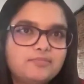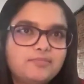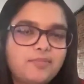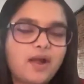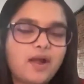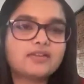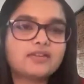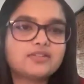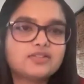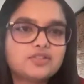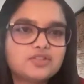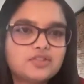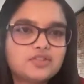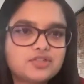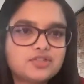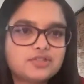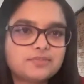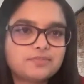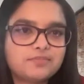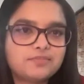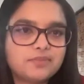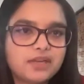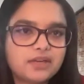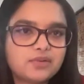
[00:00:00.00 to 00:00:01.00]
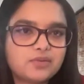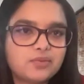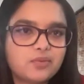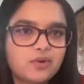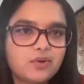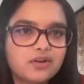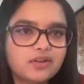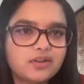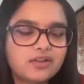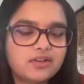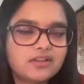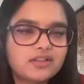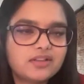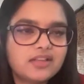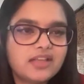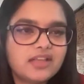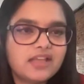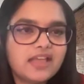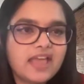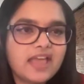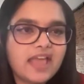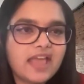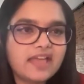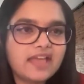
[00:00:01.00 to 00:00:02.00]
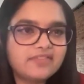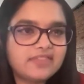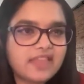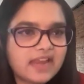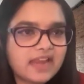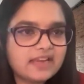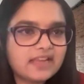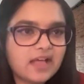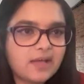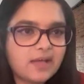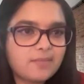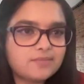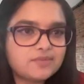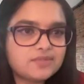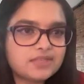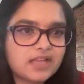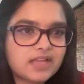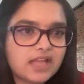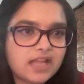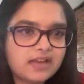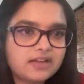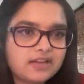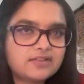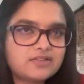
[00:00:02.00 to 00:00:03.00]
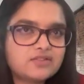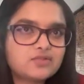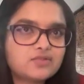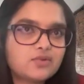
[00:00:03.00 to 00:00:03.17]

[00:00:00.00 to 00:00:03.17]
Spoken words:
partnership network, and that comes in handy.